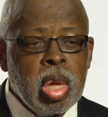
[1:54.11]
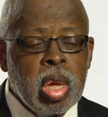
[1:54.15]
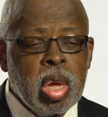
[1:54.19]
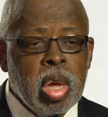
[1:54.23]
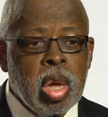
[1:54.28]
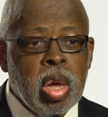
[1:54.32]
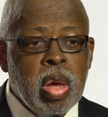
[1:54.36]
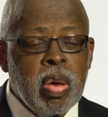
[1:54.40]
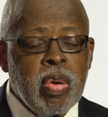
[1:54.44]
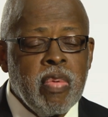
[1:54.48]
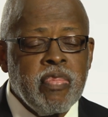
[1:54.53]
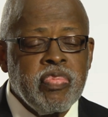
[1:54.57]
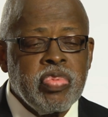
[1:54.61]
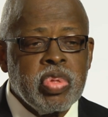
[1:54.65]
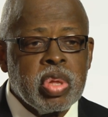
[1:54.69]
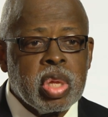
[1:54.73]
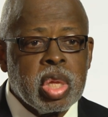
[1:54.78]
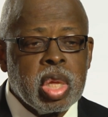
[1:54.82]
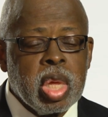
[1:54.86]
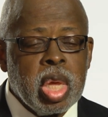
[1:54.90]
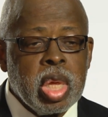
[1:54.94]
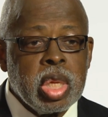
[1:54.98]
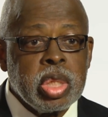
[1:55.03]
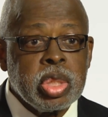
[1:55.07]
of the
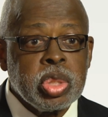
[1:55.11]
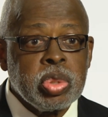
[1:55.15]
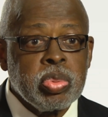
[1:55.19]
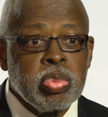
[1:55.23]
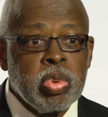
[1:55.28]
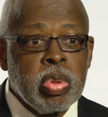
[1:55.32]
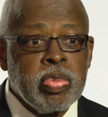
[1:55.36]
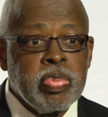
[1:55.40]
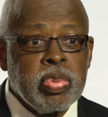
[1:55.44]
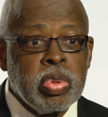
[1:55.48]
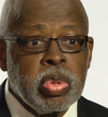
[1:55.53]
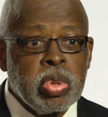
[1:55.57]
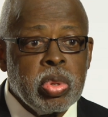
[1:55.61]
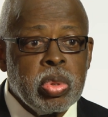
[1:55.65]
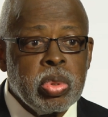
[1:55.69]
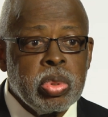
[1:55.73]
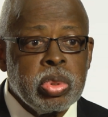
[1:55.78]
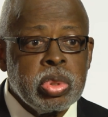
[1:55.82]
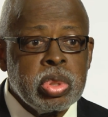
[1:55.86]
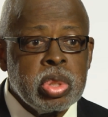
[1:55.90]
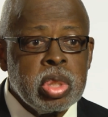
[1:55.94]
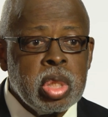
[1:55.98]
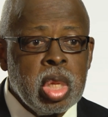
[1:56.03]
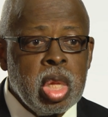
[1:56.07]
case
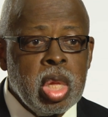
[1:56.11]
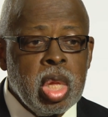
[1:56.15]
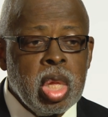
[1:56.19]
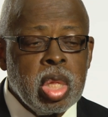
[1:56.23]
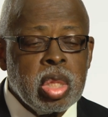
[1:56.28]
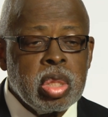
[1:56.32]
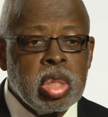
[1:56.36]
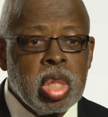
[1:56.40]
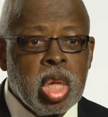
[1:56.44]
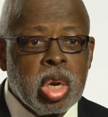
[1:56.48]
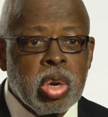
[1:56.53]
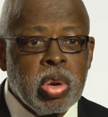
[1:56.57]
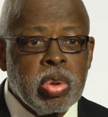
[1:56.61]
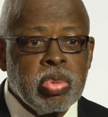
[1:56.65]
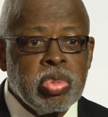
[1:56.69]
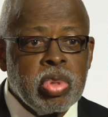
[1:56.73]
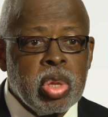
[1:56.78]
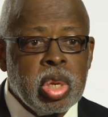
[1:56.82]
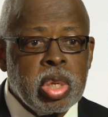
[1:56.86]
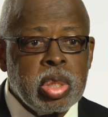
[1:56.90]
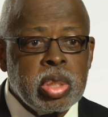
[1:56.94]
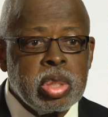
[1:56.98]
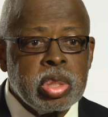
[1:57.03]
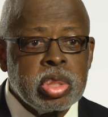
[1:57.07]
reviews that are
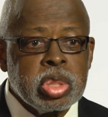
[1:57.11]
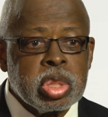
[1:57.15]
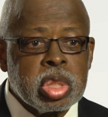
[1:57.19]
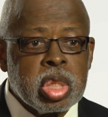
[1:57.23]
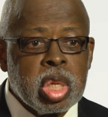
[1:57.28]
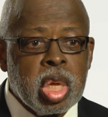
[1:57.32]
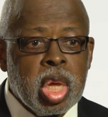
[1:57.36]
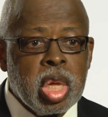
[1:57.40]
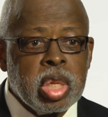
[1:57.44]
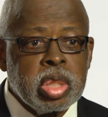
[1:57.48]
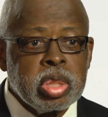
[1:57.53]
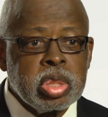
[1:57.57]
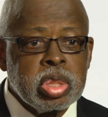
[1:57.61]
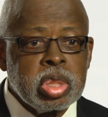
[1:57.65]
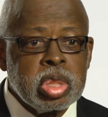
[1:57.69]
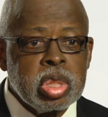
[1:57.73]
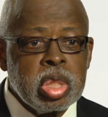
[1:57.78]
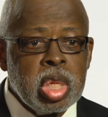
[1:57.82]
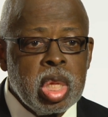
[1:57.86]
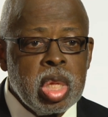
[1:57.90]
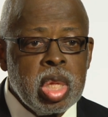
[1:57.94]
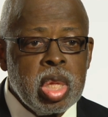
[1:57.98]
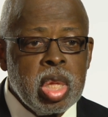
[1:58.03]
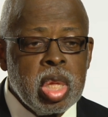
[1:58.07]
then
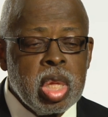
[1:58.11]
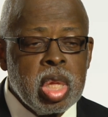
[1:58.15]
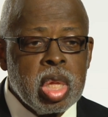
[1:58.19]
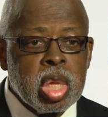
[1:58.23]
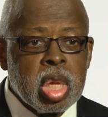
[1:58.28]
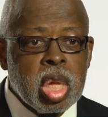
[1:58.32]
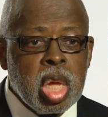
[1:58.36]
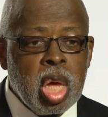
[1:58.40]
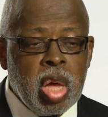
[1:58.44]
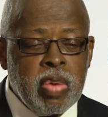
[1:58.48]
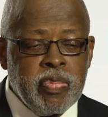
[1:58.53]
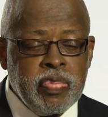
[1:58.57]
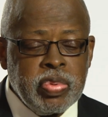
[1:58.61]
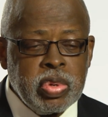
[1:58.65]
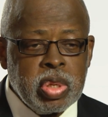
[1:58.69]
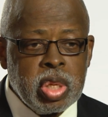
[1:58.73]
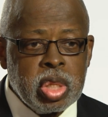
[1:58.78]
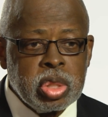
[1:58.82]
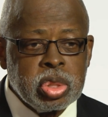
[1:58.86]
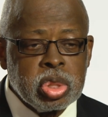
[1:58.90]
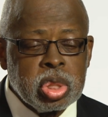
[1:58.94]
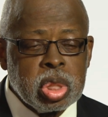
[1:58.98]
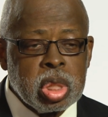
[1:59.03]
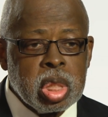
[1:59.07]
discussed
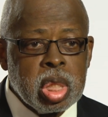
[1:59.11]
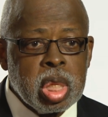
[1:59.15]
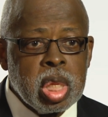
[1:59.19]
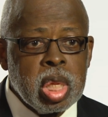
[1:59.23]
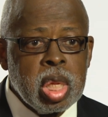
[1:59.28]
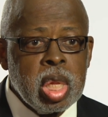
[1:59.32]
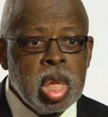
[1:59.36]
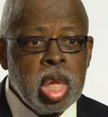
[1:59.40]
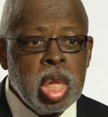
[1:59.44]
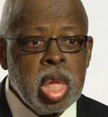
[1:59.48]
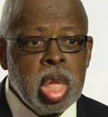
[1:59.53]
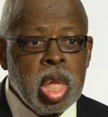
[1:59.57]
confidentially